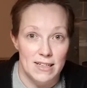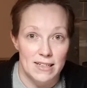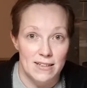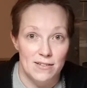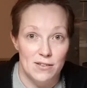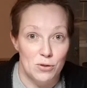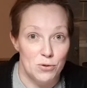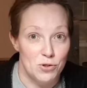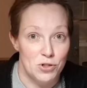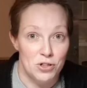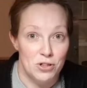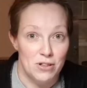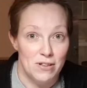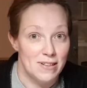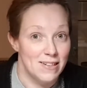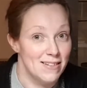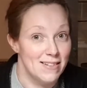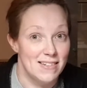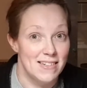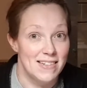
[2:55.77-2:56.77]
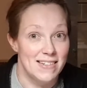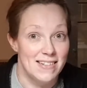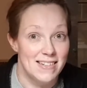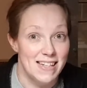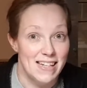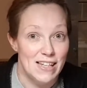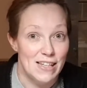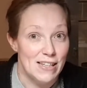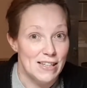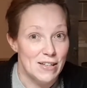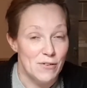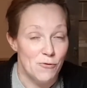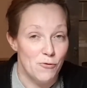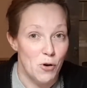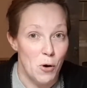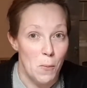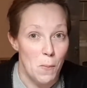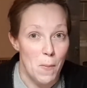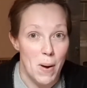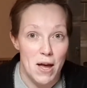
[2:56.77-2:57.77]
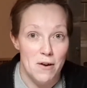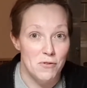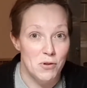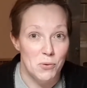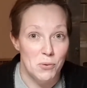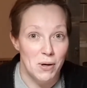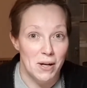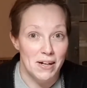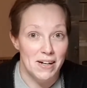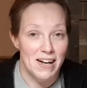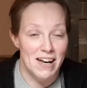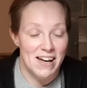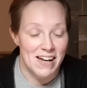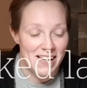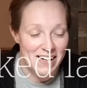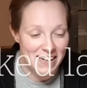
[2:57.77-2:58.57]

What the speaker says: social distancing from everyone.